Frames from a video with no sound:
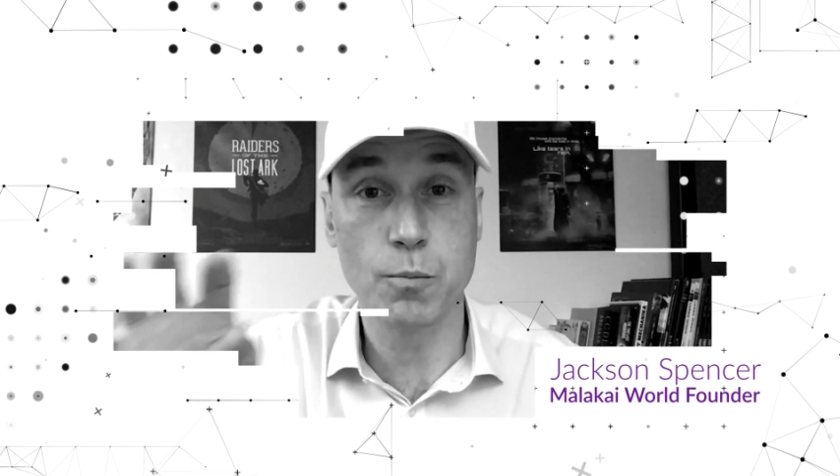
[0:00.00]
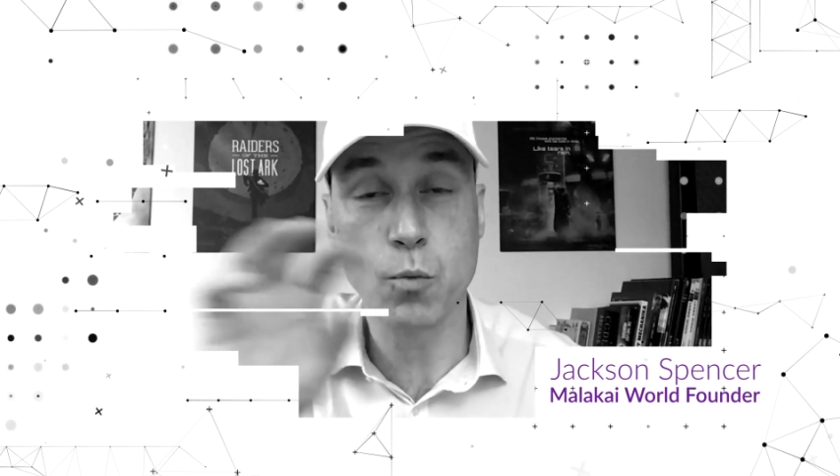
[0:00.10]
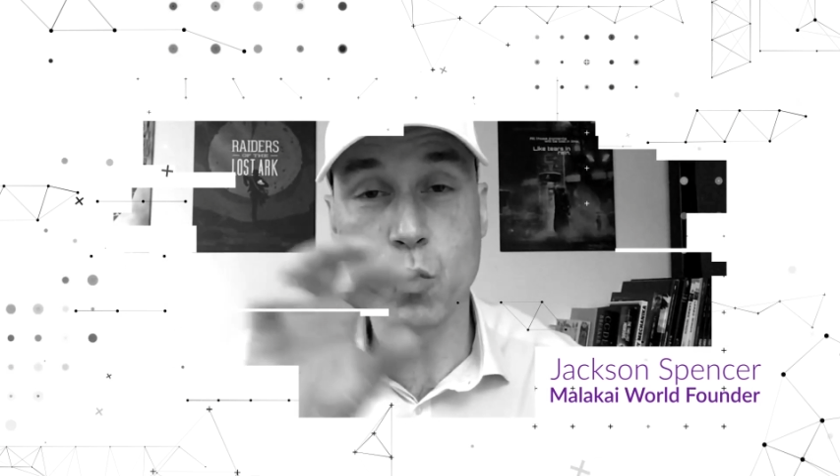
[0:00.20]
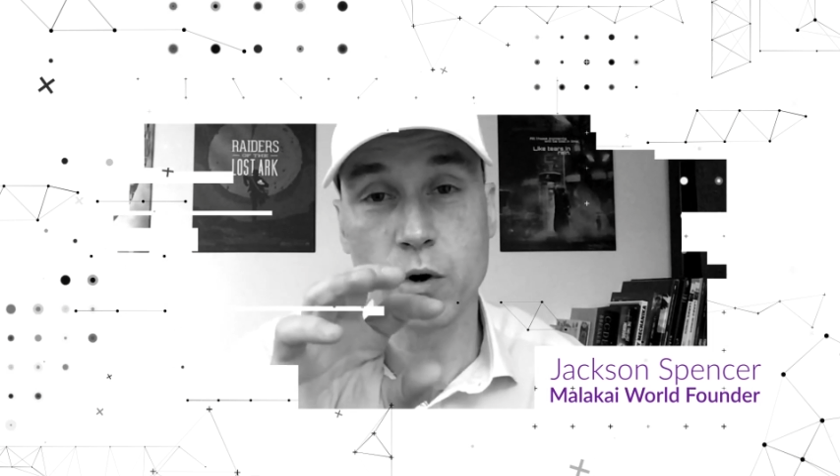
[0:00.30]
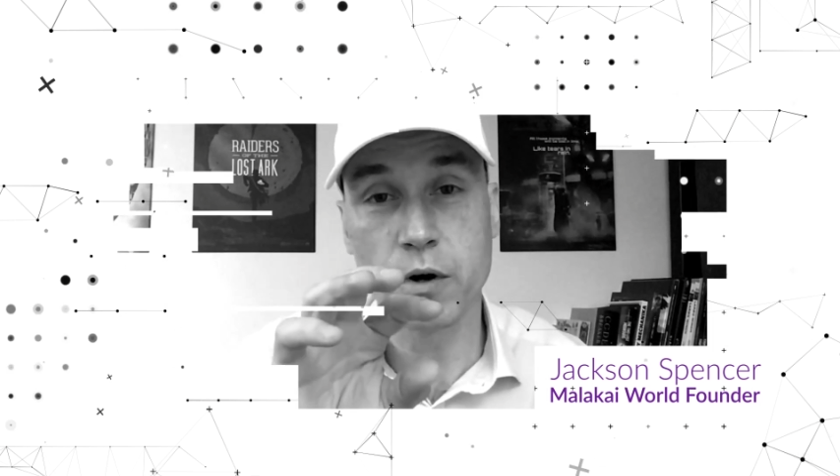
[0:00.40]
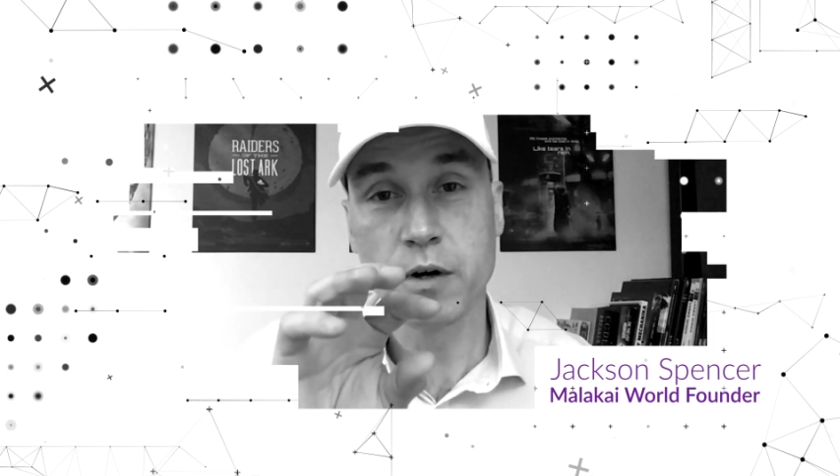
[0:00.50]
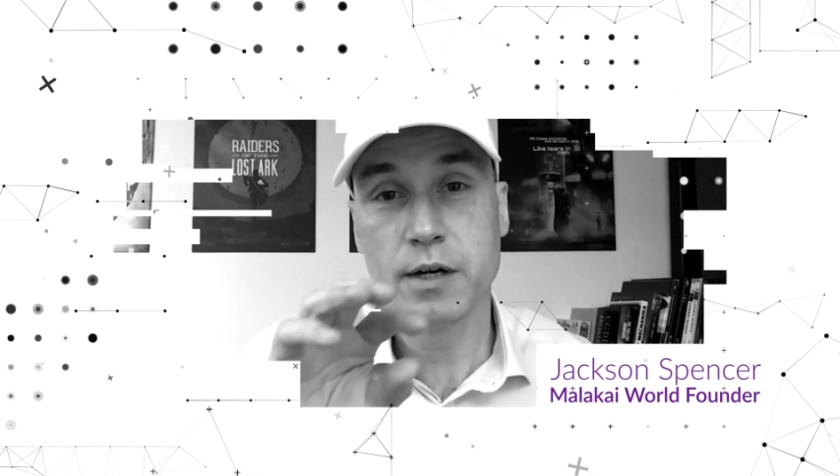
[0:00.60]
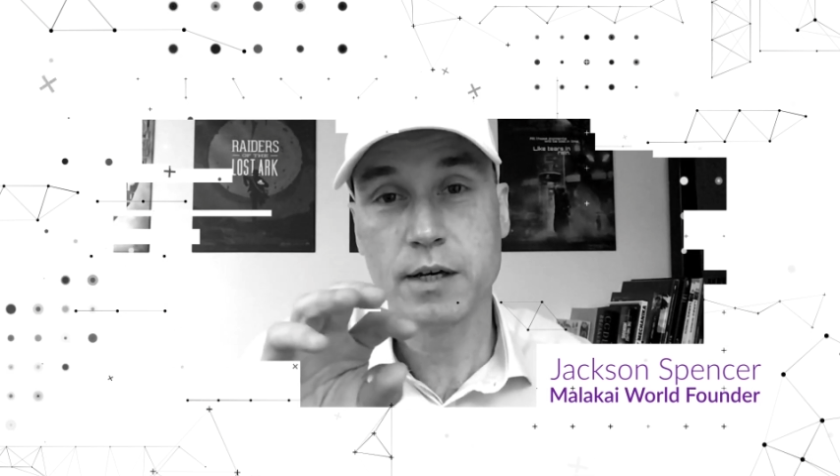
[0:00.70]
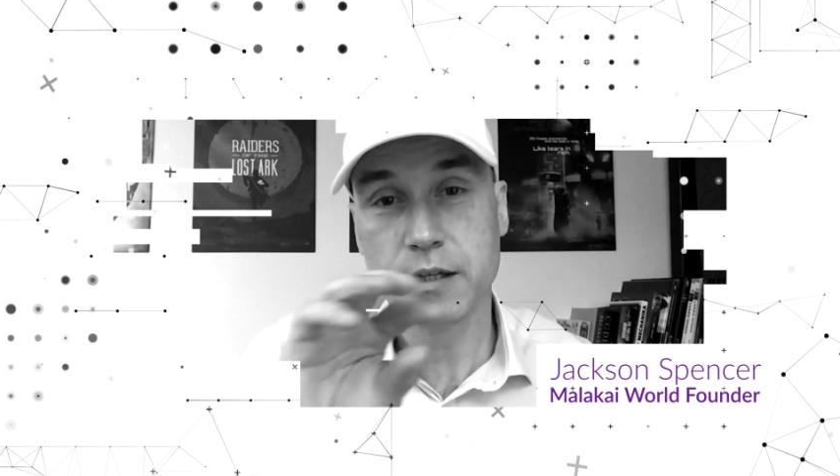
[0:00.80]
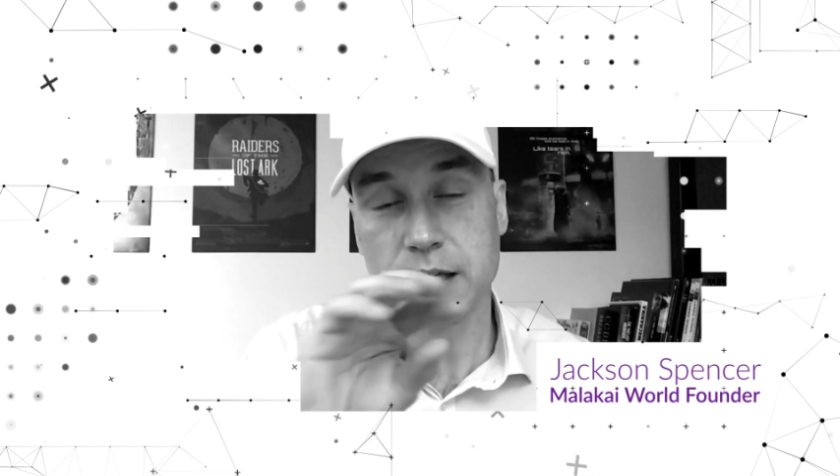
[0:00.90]
more
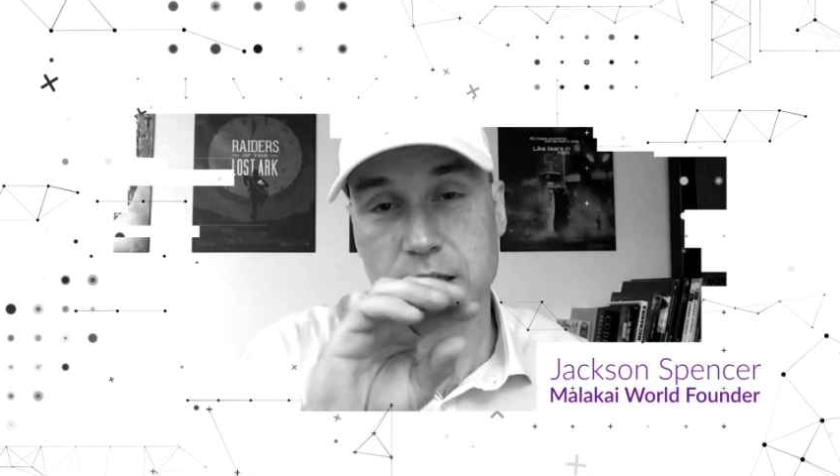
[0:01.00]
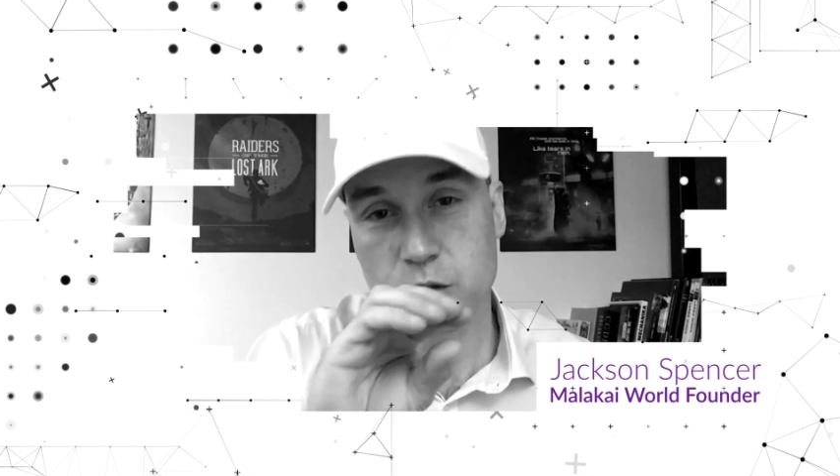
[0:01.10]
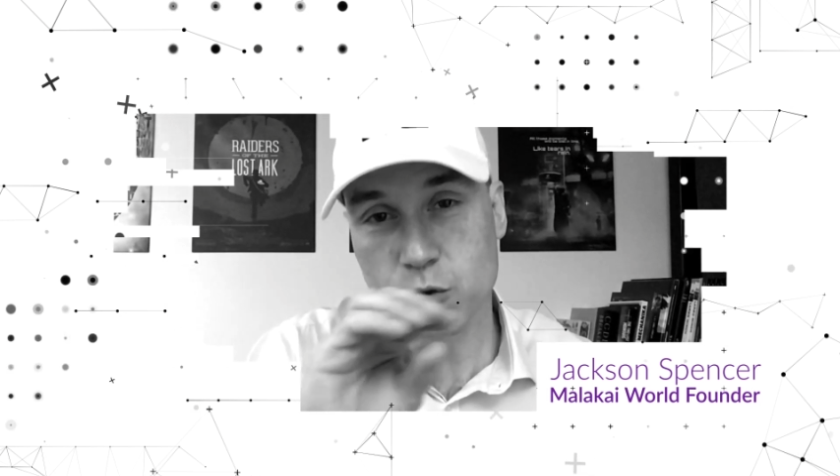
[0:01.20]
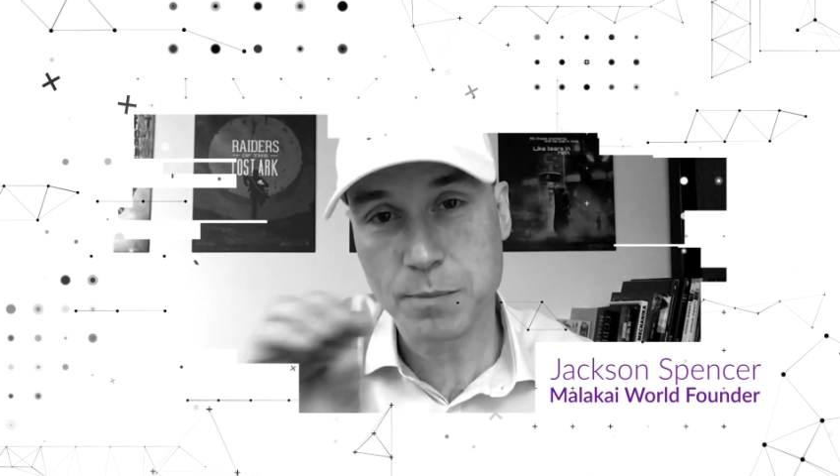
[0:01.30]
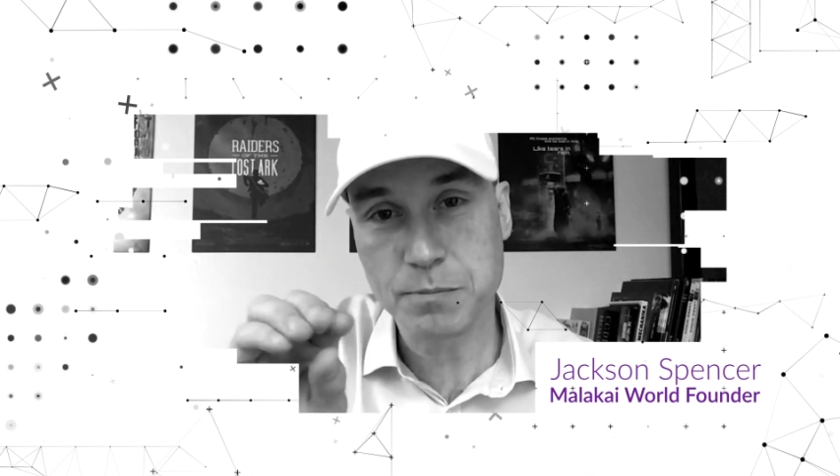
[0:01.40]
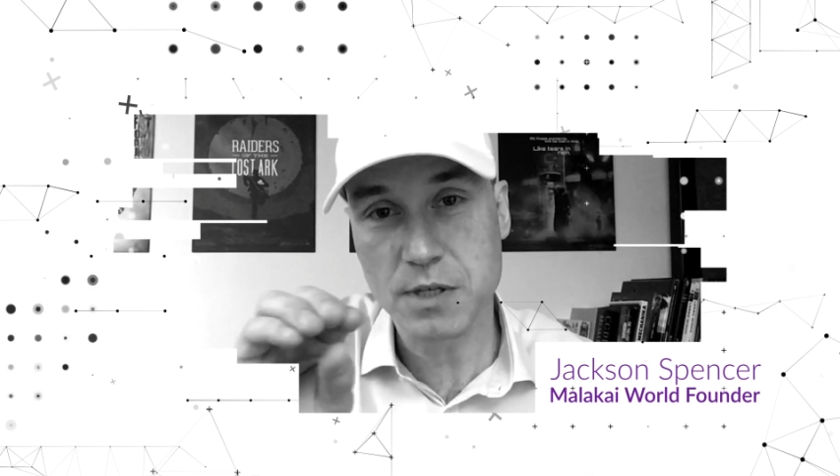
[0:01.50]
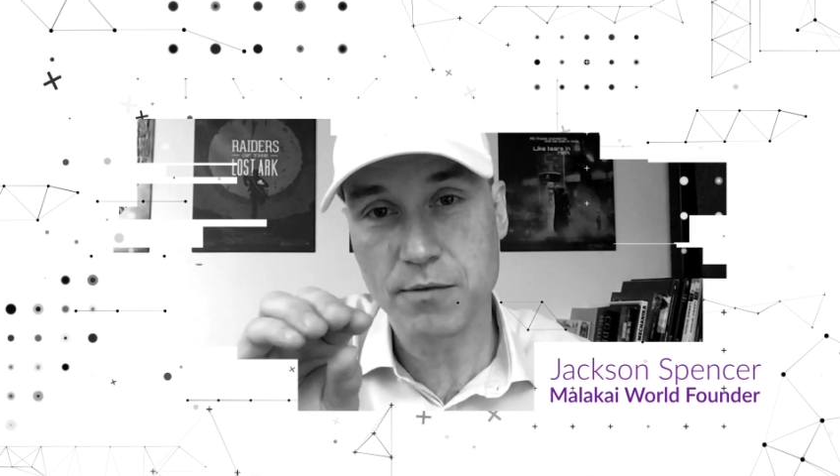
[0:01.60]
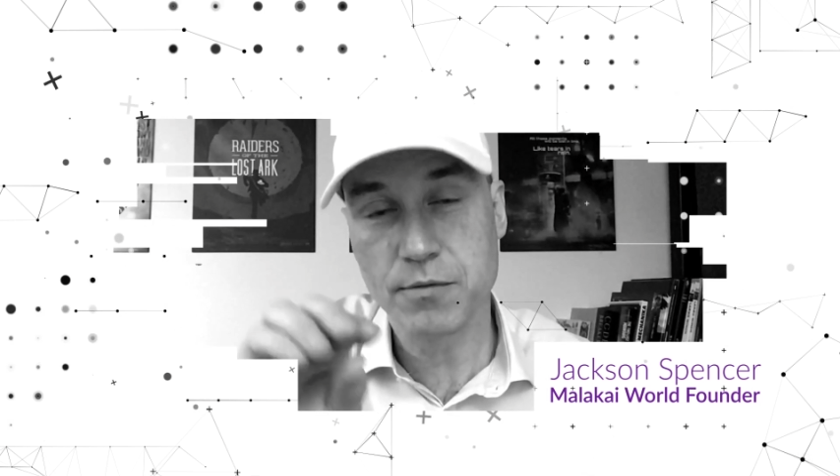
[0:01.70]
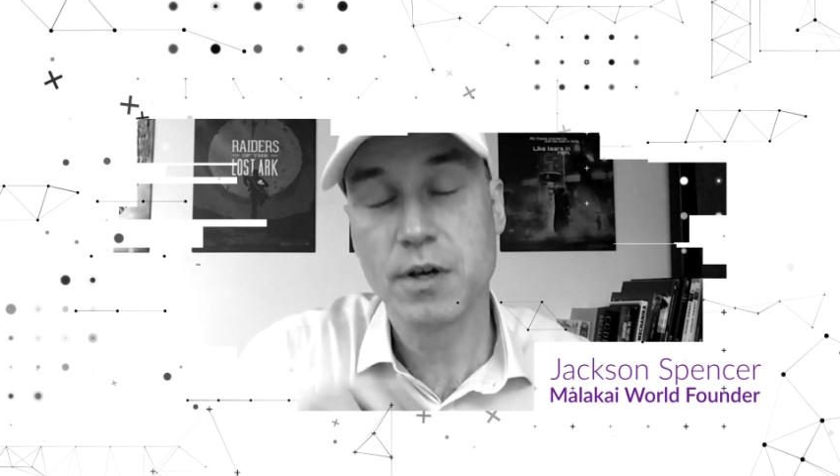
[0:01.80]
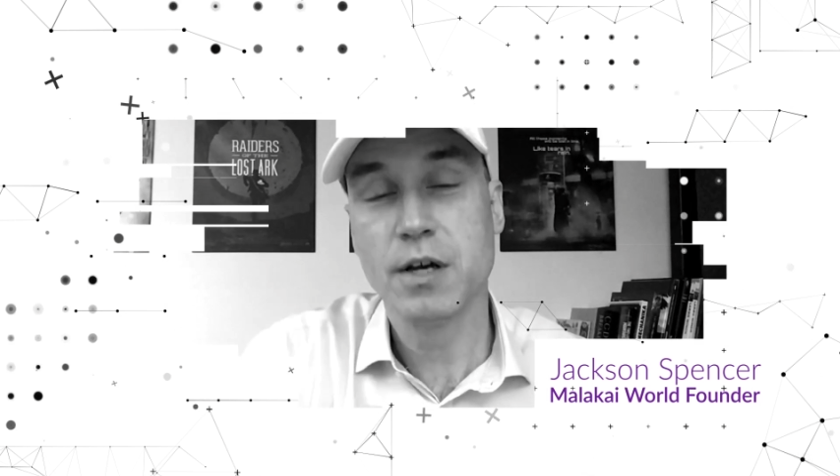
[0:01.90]
than descriptive